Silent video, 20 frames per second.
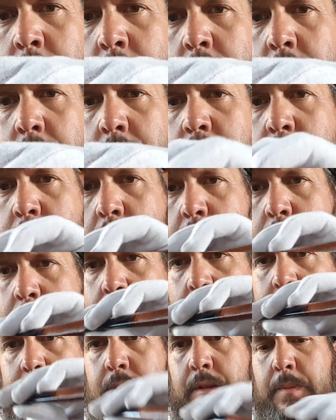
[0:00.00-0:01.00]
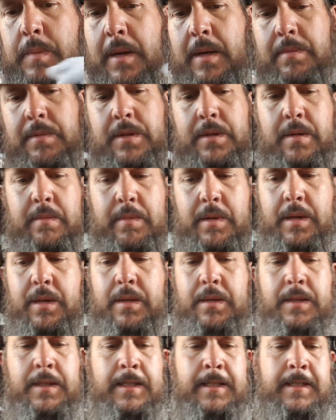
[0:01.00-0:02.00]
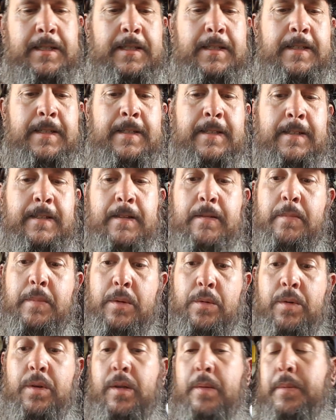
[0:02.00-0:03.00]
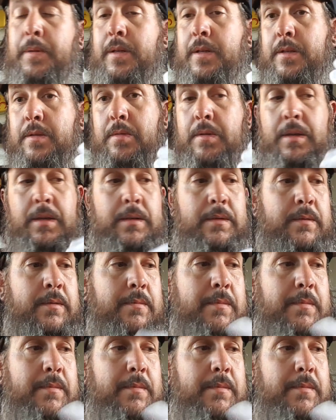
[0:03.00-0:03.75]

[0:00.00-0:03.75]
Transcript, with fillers: Really stoked to give this pipe to somebody. Be really pleased with it.